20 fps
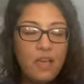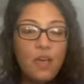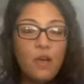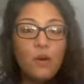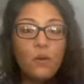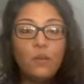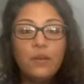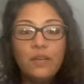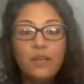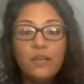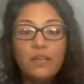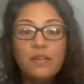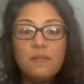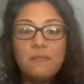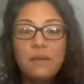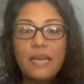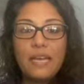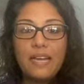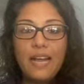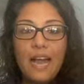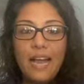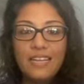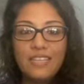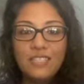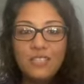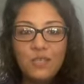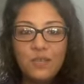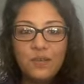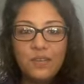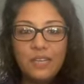We are going to make
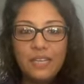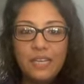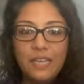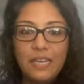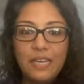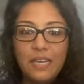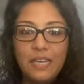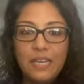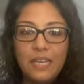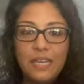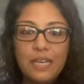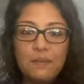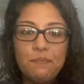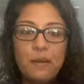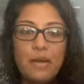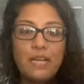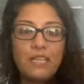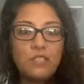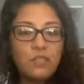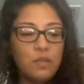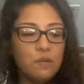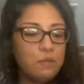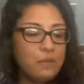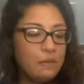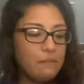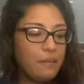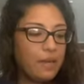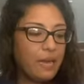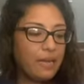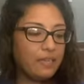ice cream in
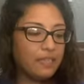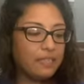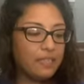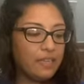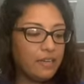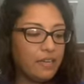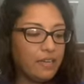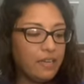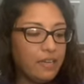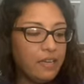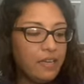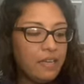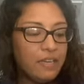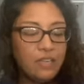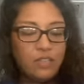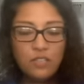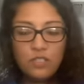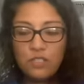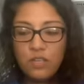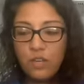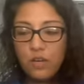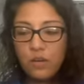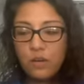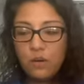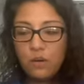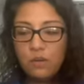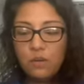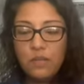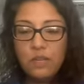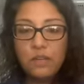a bag today.
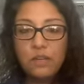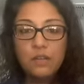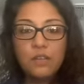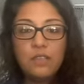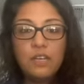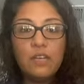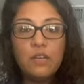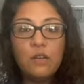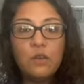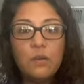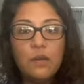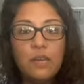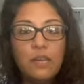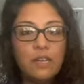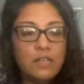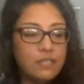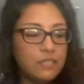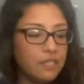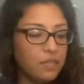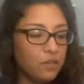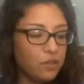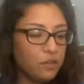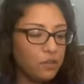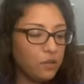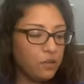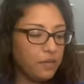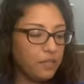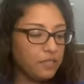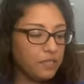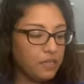So here are the ingredients that you're
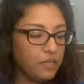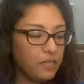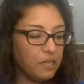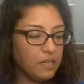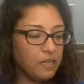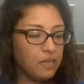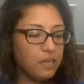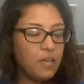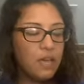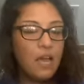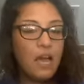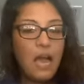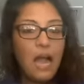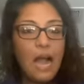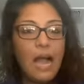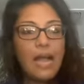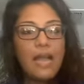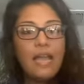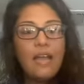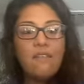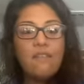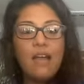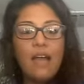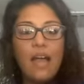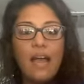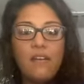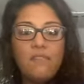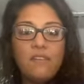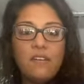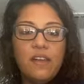going to need. I have
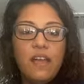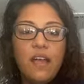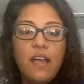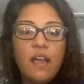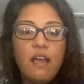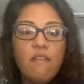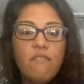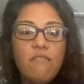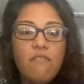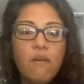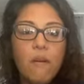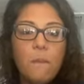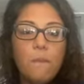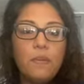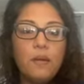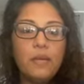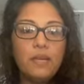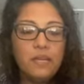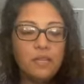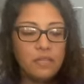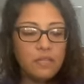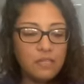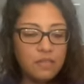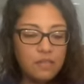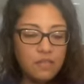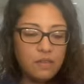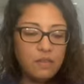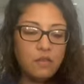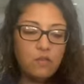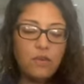half and half, but
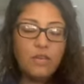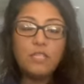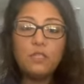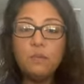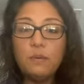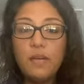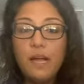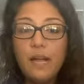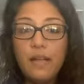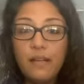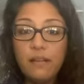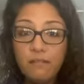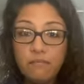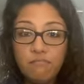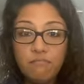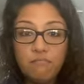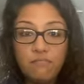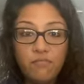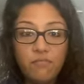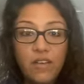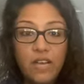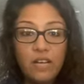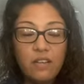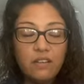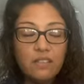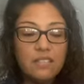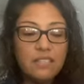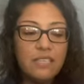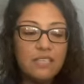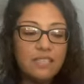the recipe I
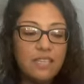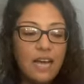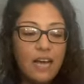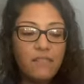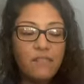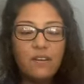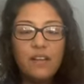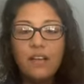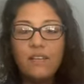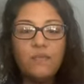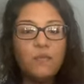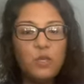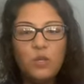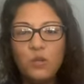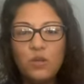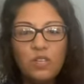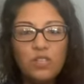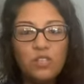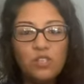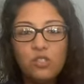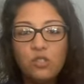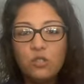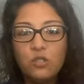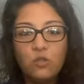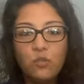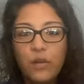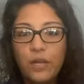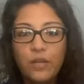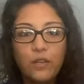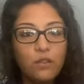found says half and half. You can just use
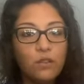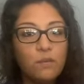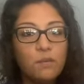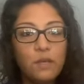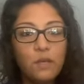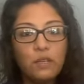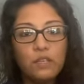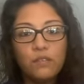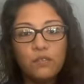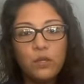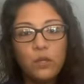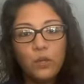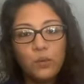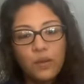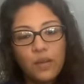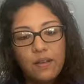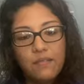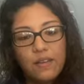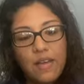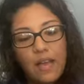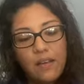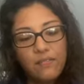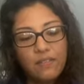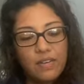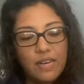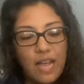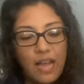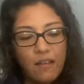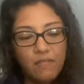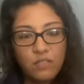regular milk if you don't have half
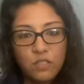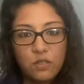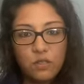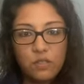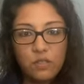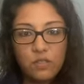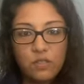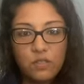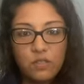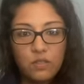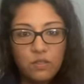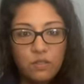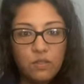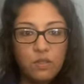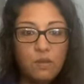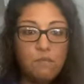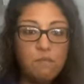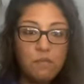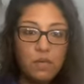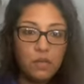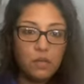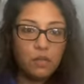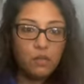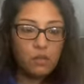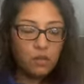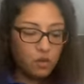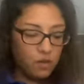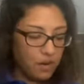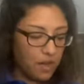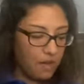and half. So there's the
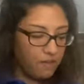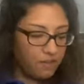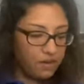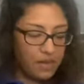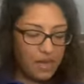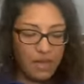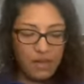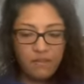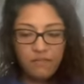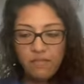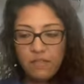milk or half and half.